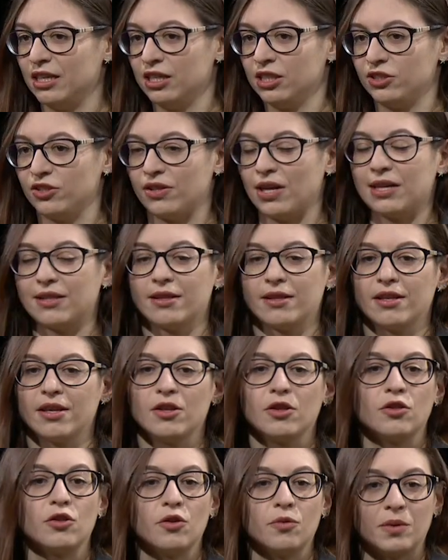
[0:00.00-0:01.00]
so
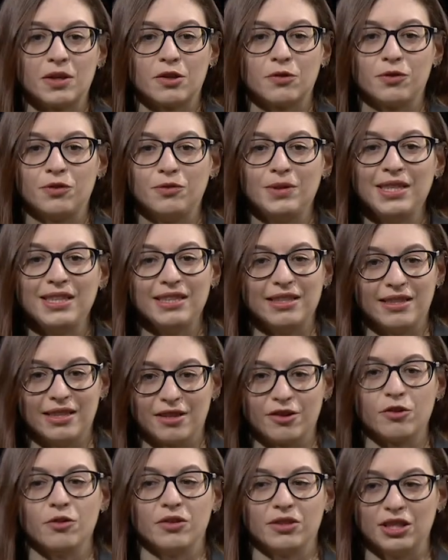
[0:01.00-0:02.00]
that no one could read it
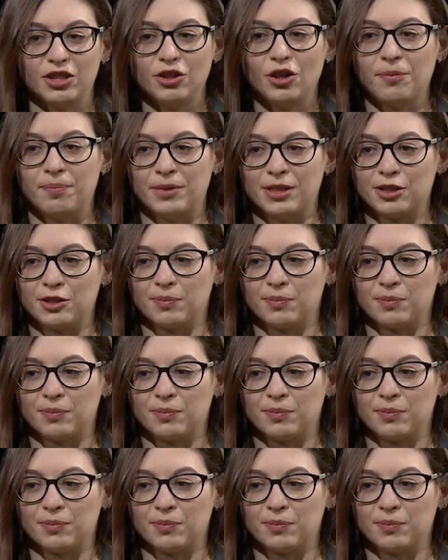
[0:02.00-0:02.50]
and go on a shopping